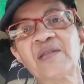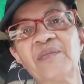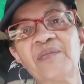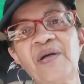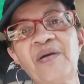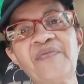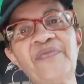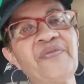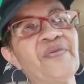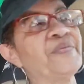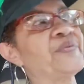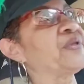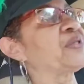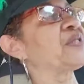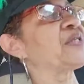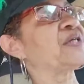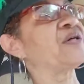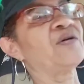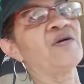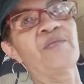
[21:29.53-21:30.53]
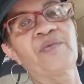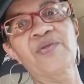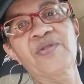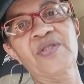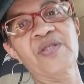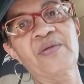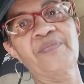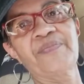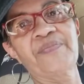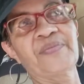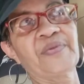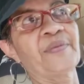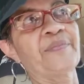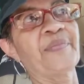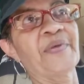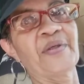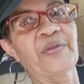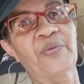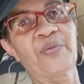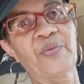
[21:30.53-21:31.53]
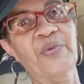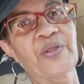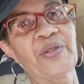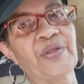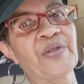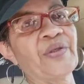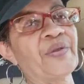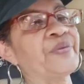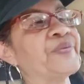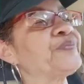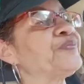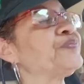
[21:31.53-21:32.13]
muffler was like almost up by the window.